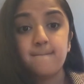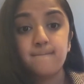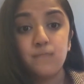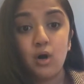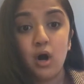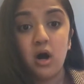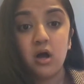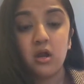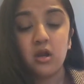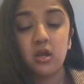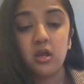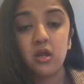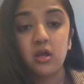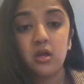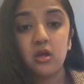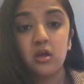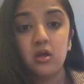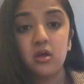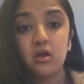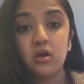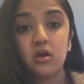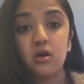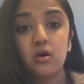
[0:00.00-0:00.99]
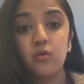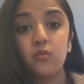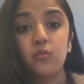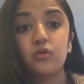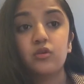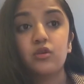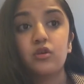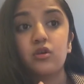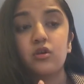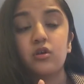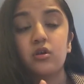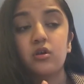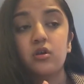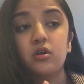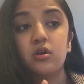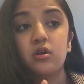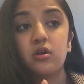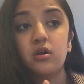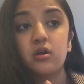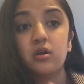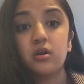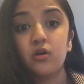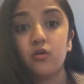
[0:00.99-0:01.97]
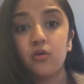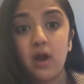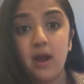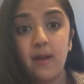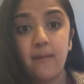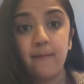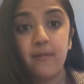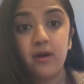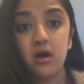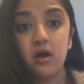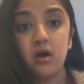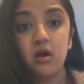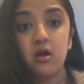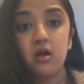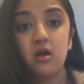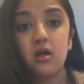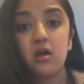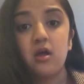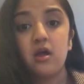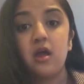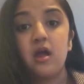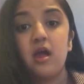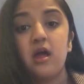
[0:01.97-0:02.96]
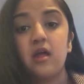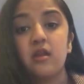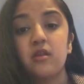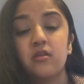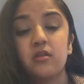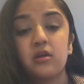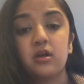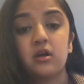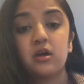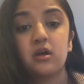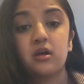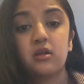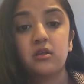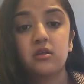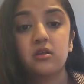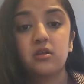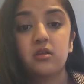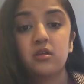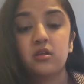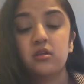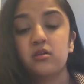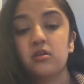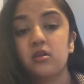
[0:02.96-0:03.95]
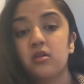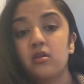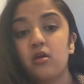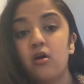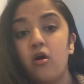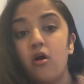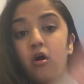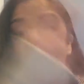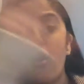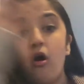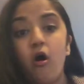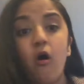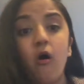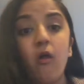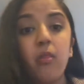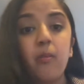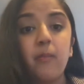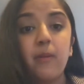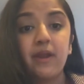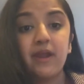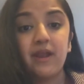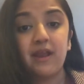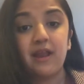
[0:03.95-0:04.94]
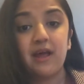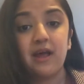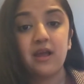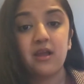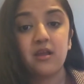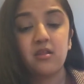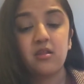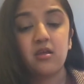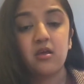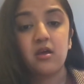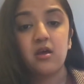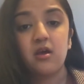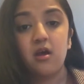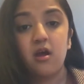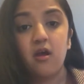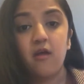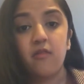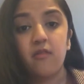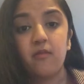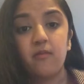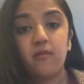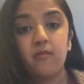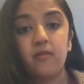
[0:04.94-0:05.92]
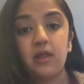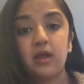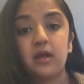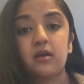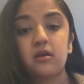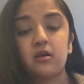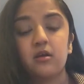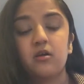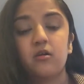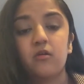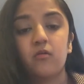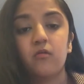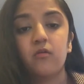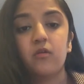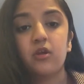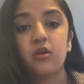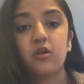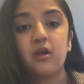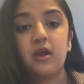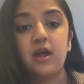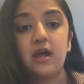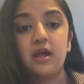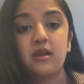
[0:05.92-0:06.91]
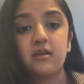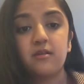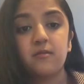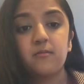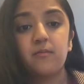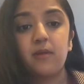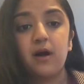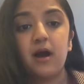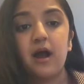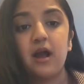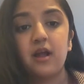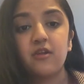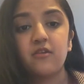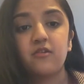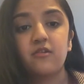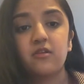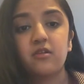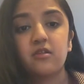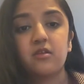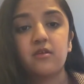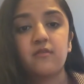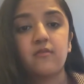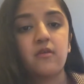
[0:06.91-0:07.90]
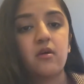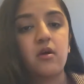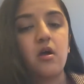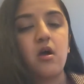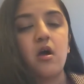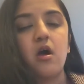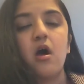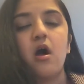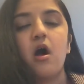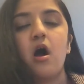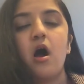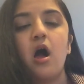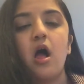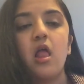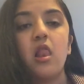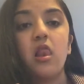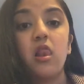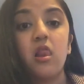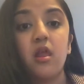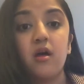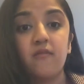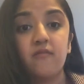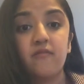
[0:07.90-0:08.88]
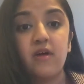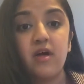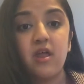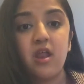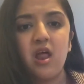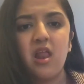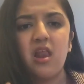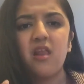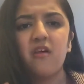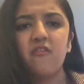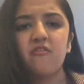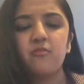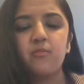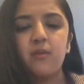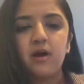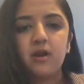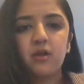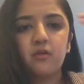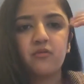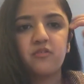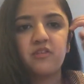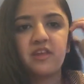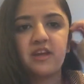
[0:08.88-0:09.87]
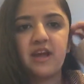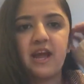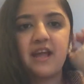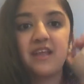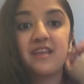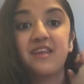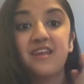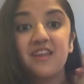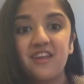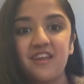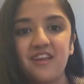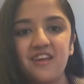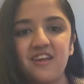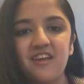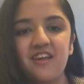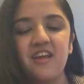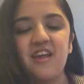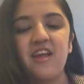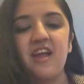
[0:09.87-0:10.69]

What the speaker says: Bonnie with her grandma and the cousins and all the Bennett lines and like holding her hand and behind her and stuff. I love that. I love Bonnie was like, I did it.